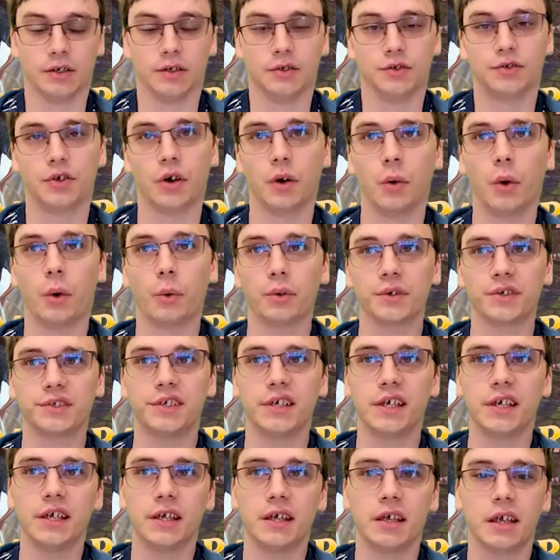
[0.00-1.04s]
So what we're
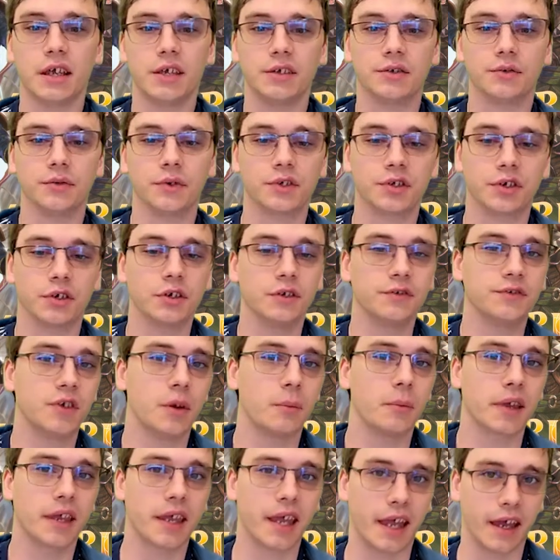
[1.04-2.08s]
seeing is a return of
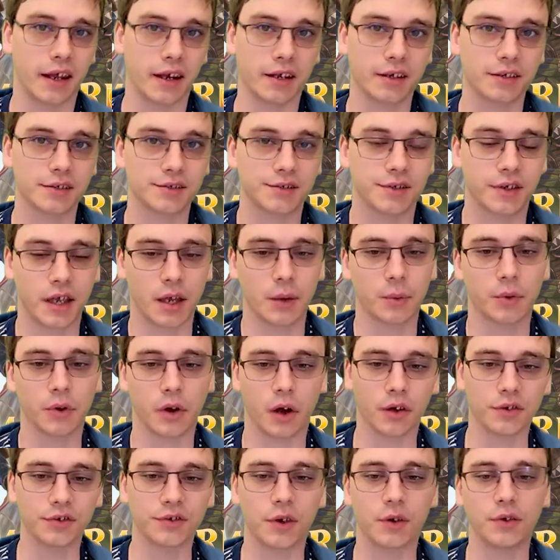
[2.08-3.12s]
some mechanics, and we're
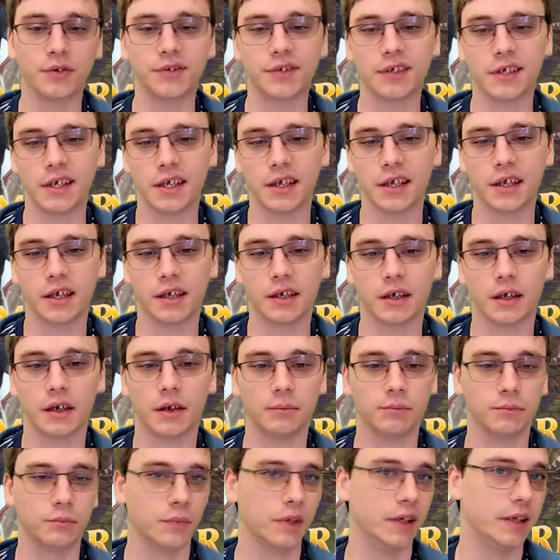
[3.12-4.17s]
also seeing
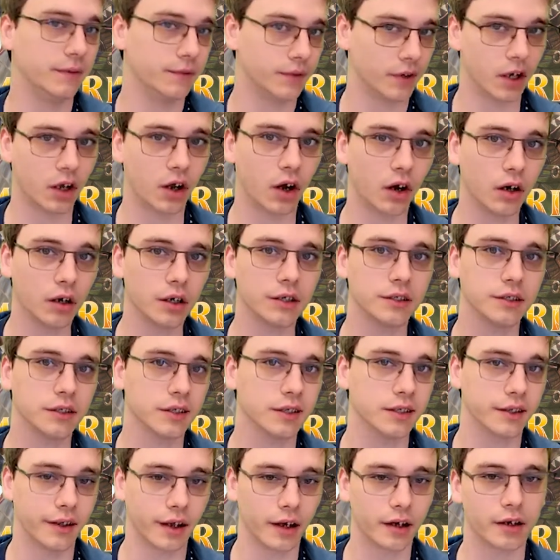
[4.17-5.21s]
even a card,
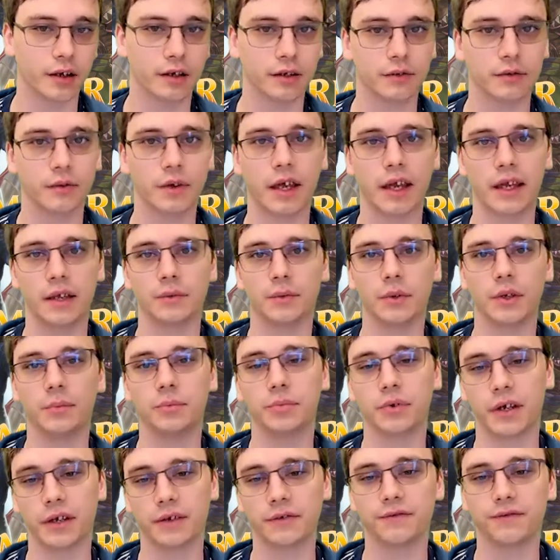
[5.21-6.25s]
Liliana, a
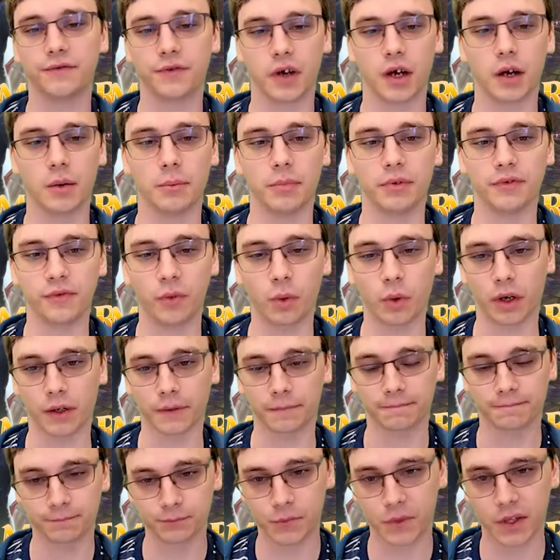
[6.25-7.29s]
reprint from before.
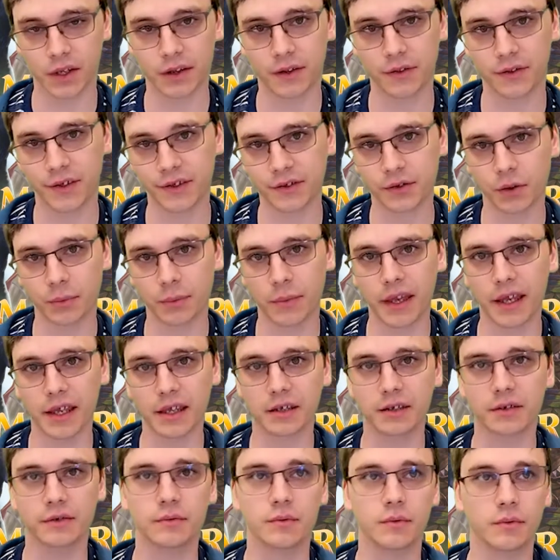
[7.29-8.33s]
This will
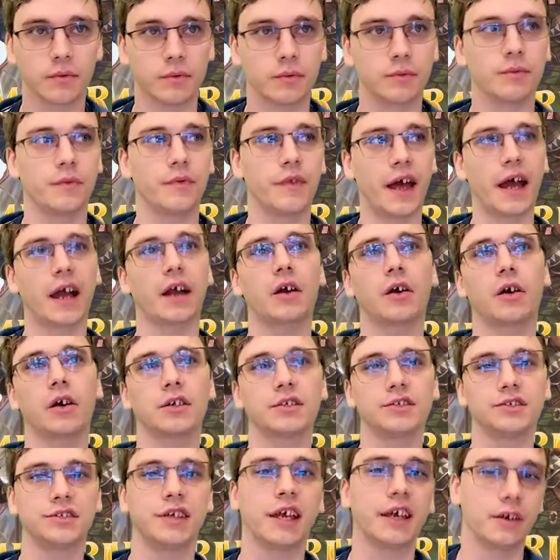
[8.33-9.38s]
make that
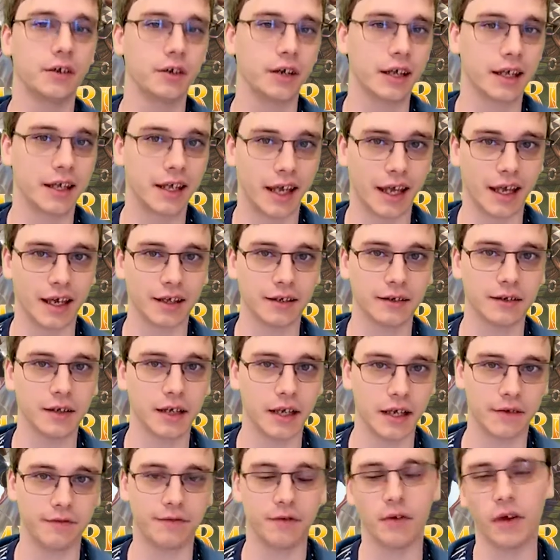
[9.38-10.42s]
card standard again.
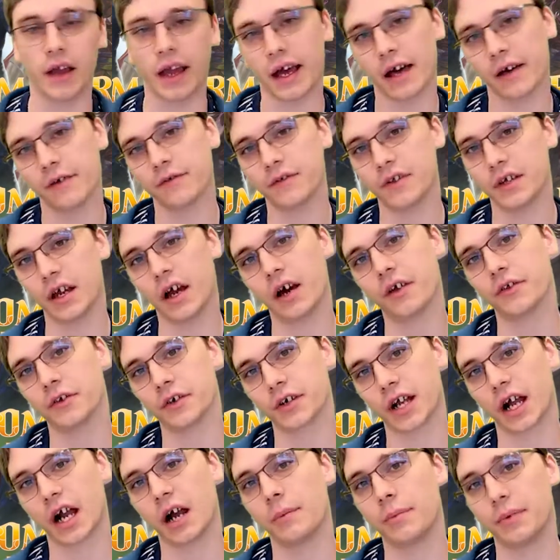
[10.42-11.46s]
If you have the other
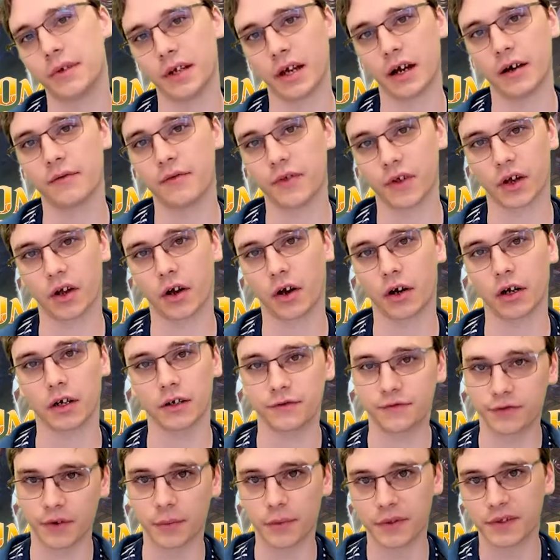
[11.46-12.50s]
copy of the
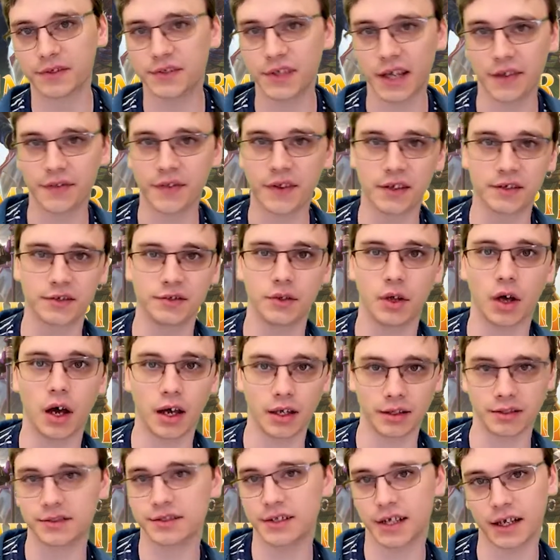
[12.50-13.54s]
card from the set that is
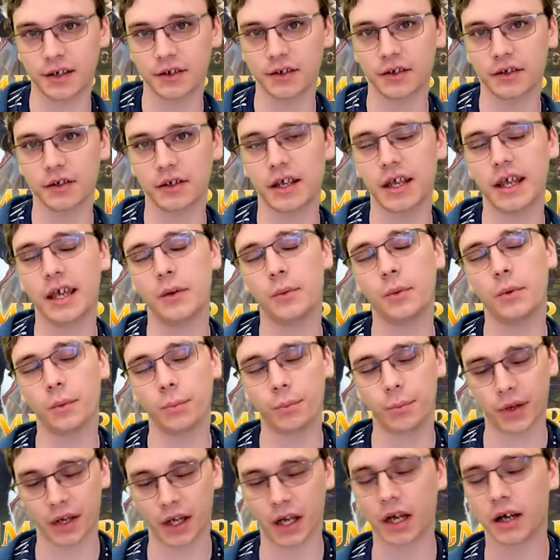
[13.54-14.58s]
not standard, it
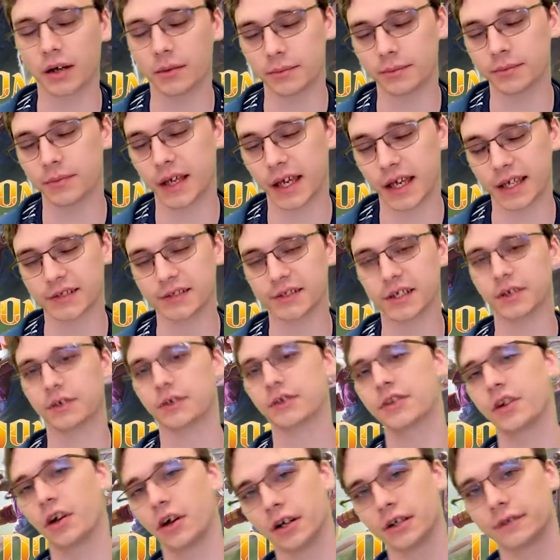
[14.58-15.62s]
would become a
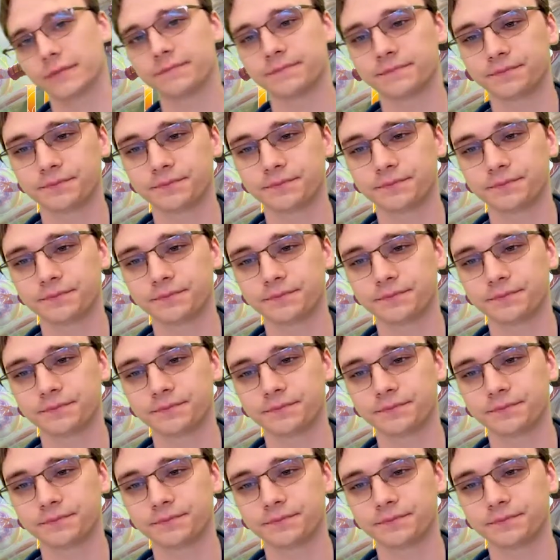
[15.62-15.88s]
standard card.